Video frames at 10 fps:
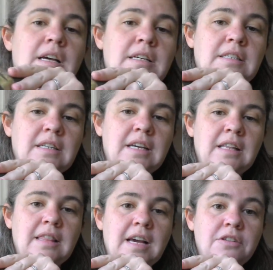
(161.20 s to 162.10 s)
to
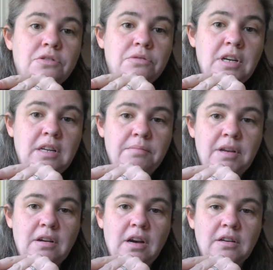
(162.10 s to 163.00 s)
get that tree to be
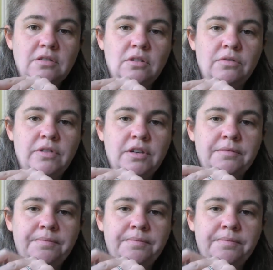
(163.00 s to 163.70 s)
knocked over.